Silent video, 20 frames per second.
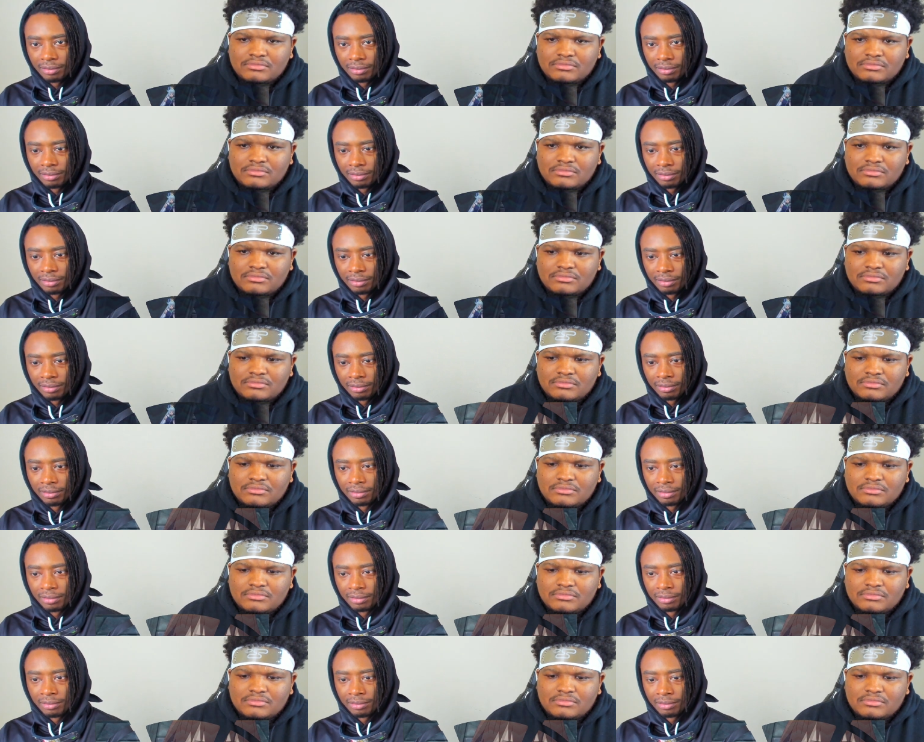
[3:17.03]

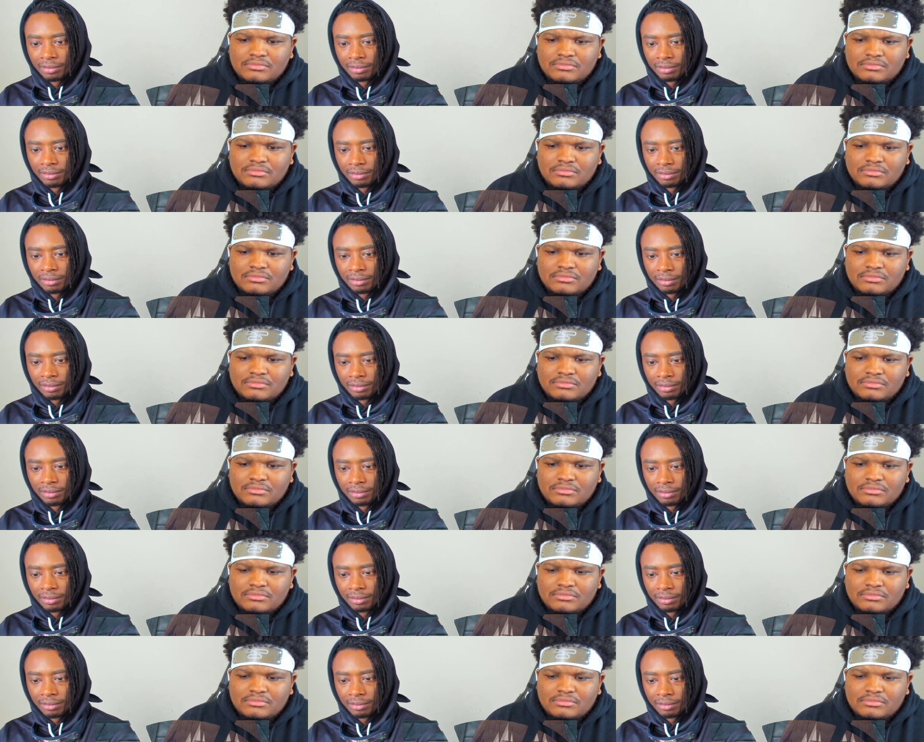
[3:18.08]
No one is speaking in this clip.